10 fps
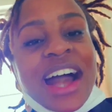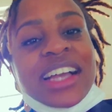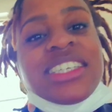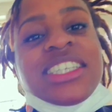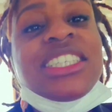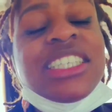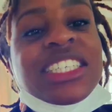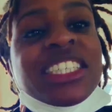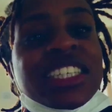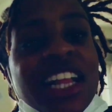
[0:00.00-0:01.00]
I teach
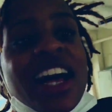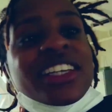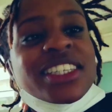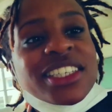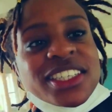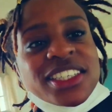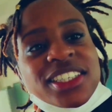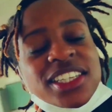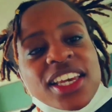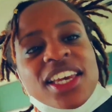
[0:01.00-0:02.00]
English
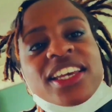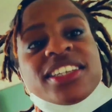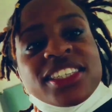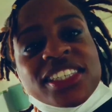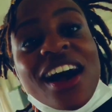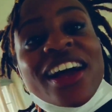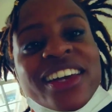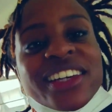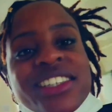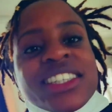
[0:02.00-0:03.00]
classes in
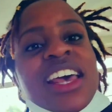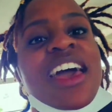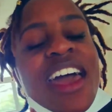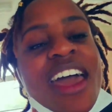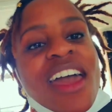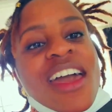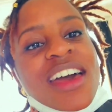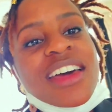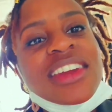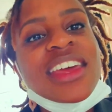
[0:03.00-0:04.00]
science,
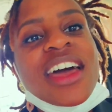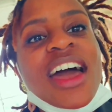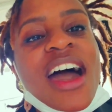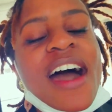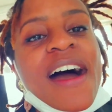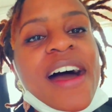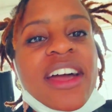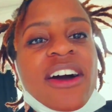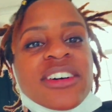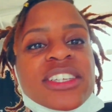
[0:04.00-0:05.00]
and
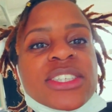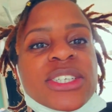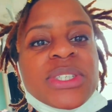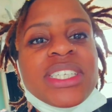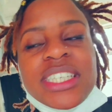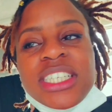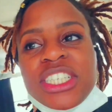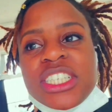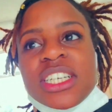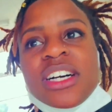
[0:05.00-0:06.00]
I also
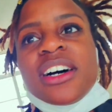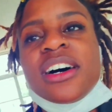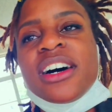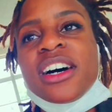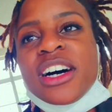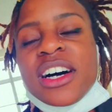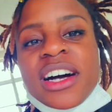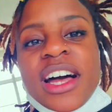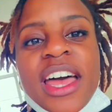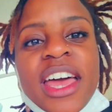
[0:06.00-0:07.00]
teach
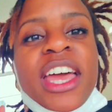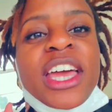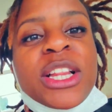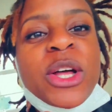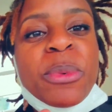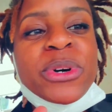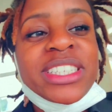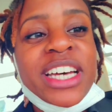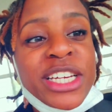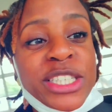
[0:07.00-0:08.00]
a global
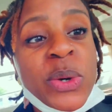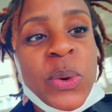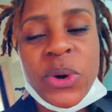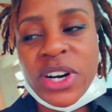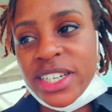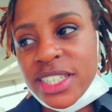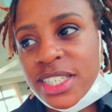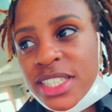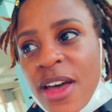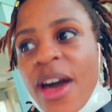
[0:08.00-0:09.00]
studies
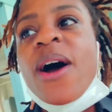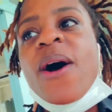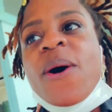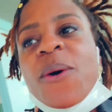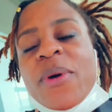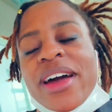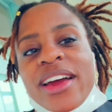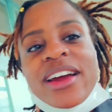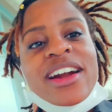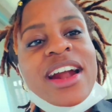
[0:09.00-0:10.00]
course
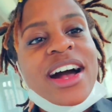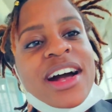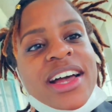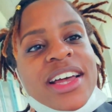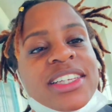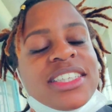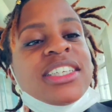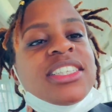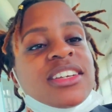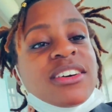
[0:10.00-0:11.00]
where I
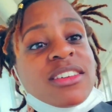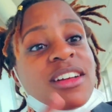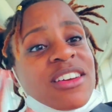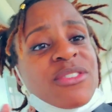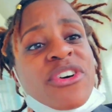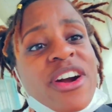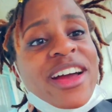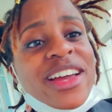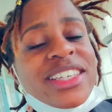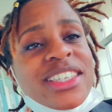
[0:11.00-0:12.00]
teach a lot of
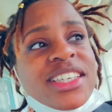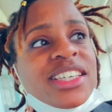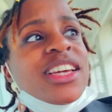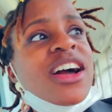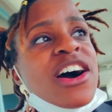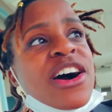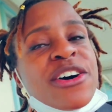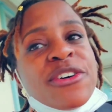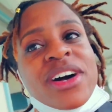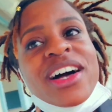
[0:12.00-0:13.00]
variety
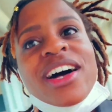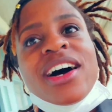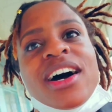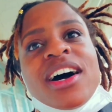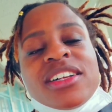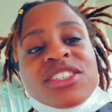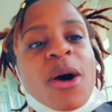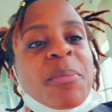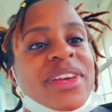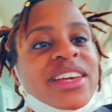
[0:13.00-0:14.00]
of
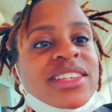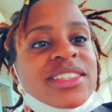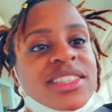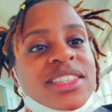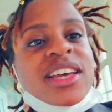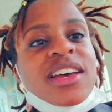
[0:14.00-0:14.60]
topics.